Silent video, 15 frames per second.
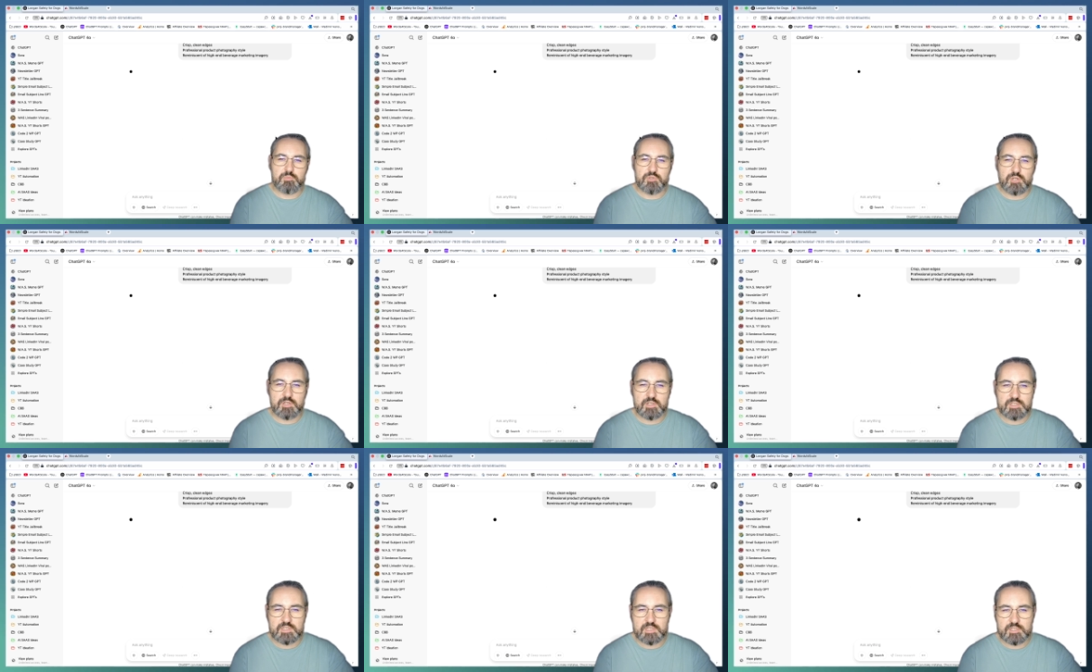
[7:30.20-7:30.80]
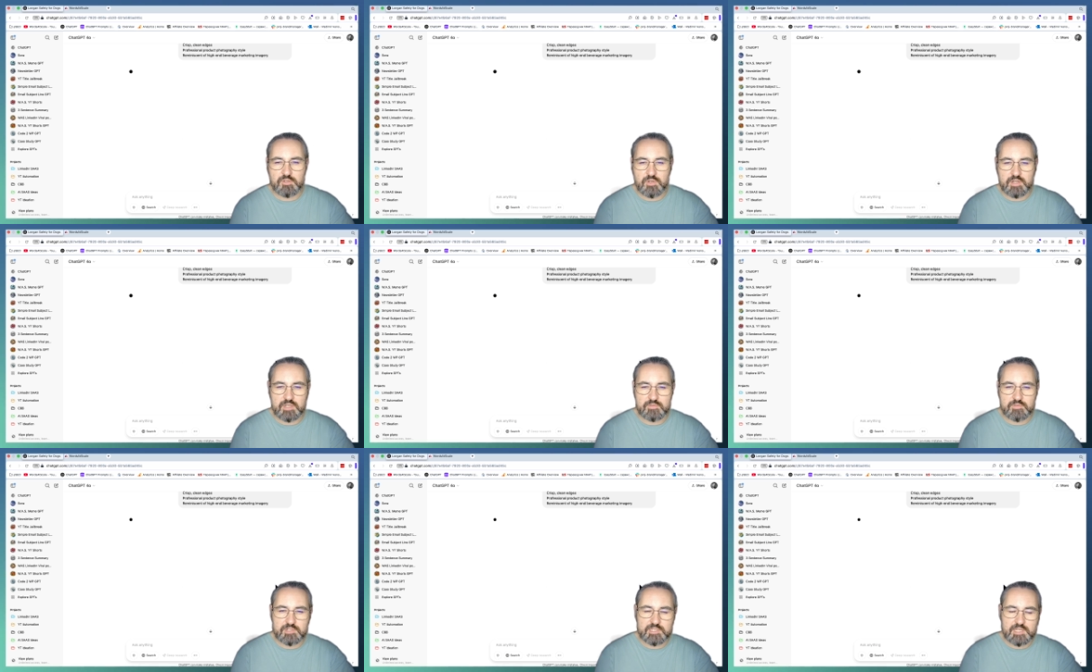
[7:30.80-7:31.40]
of the products that you're
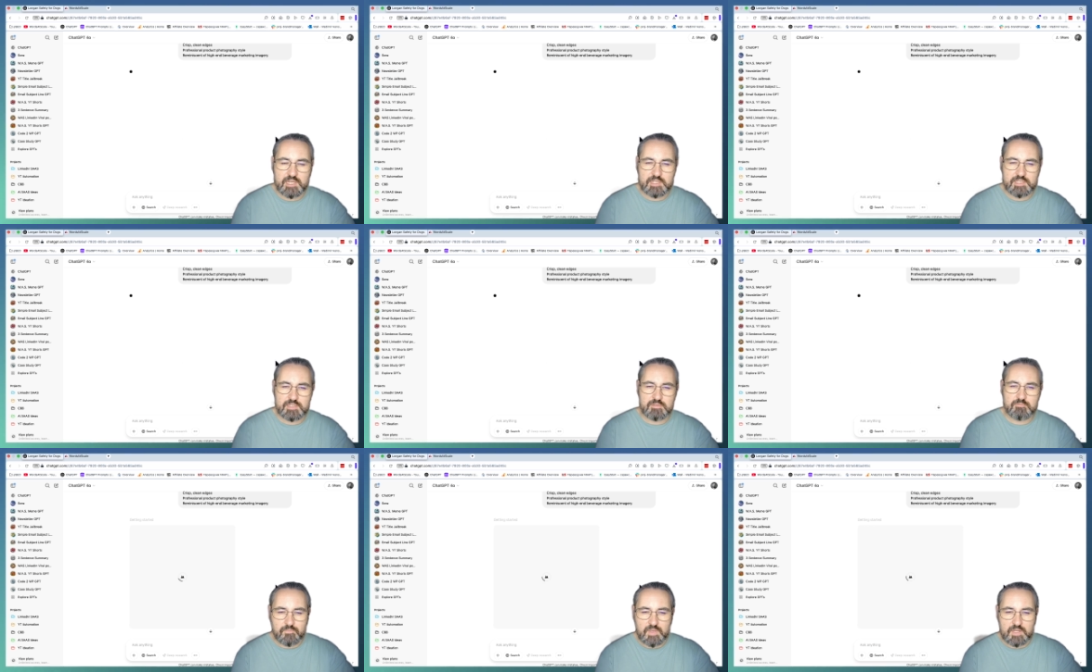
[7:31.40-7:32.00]
advertising.